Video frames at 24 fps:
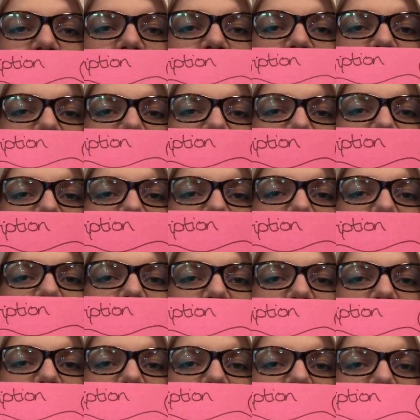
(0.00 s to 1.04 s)
do your
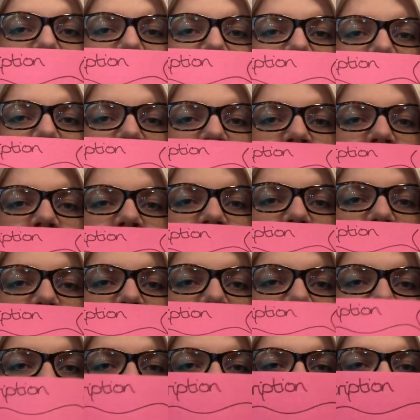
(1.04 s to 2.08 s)
conclusion
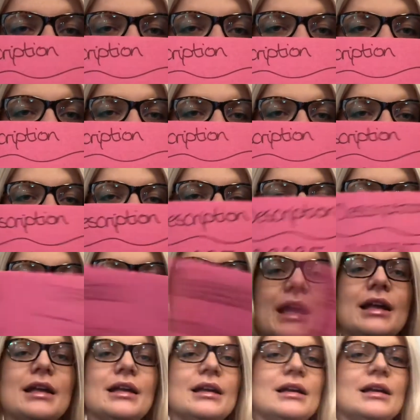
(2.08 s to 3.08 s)
as well. Okay?